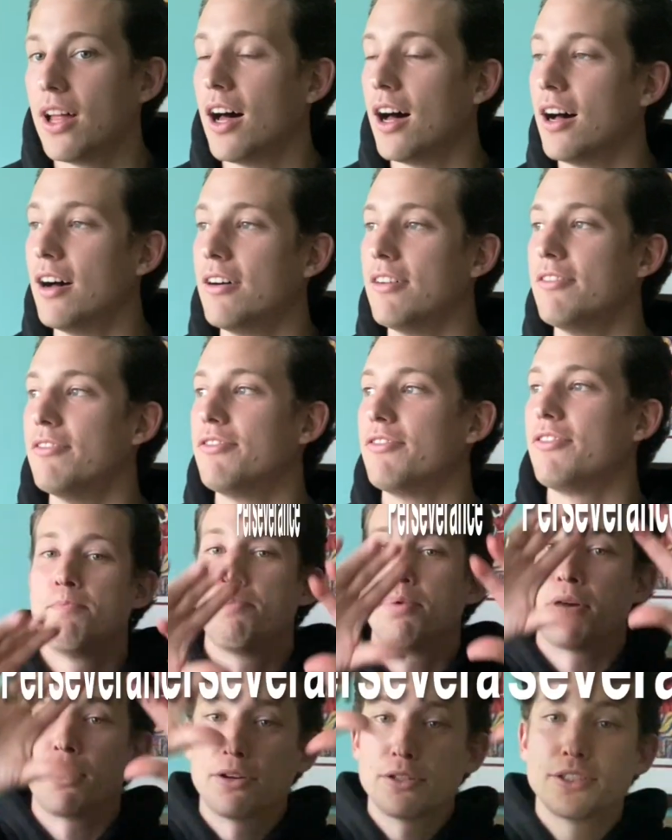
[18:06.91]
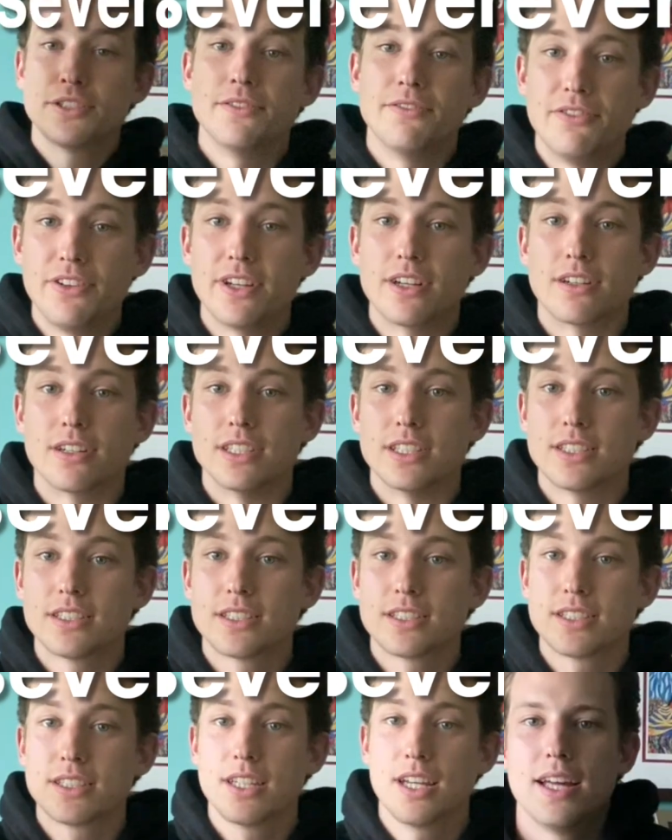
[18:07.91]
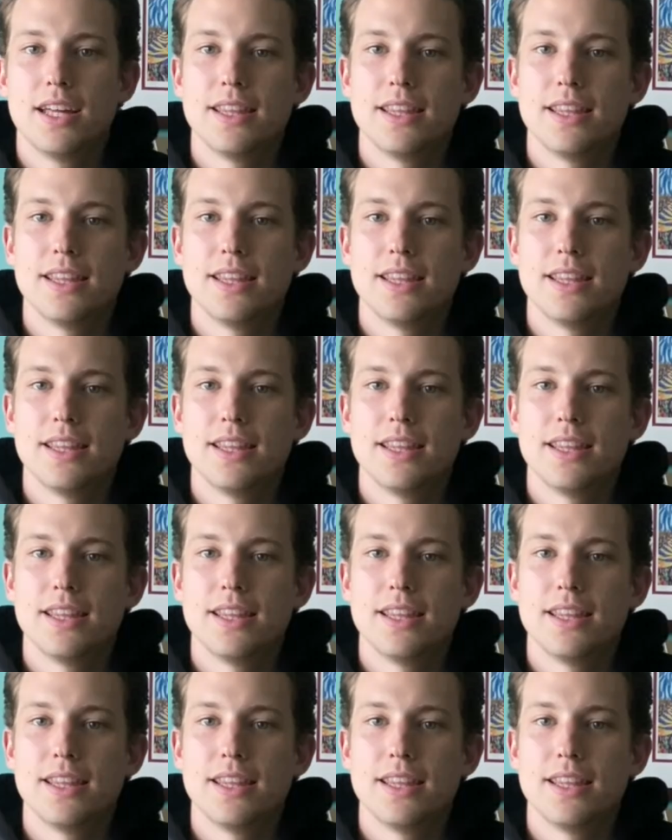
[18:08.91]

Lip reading: of perseverance.